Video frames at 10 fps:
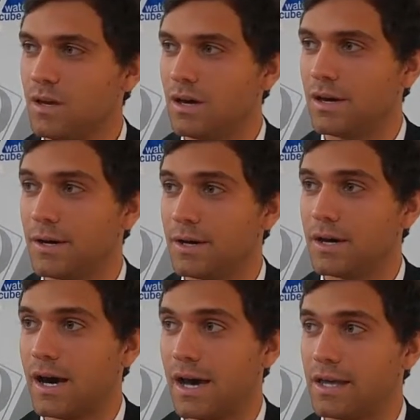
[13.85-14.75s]

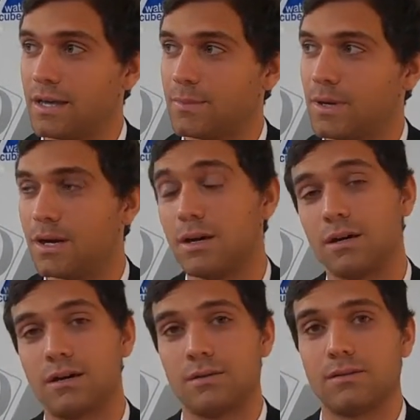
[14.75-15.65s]
I
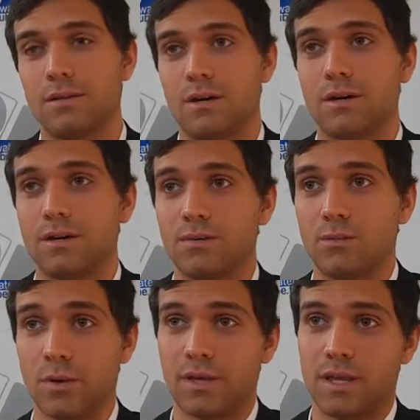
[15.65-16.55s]

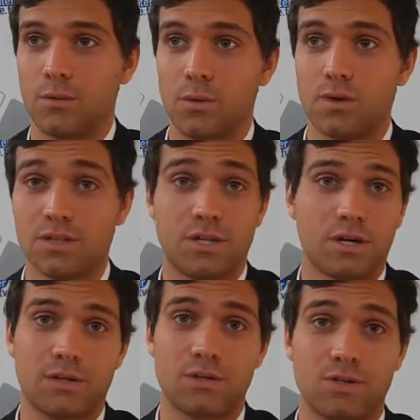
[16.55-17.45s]
am working with
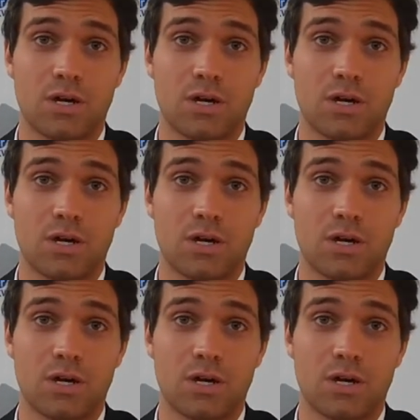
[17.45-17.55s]
Dr.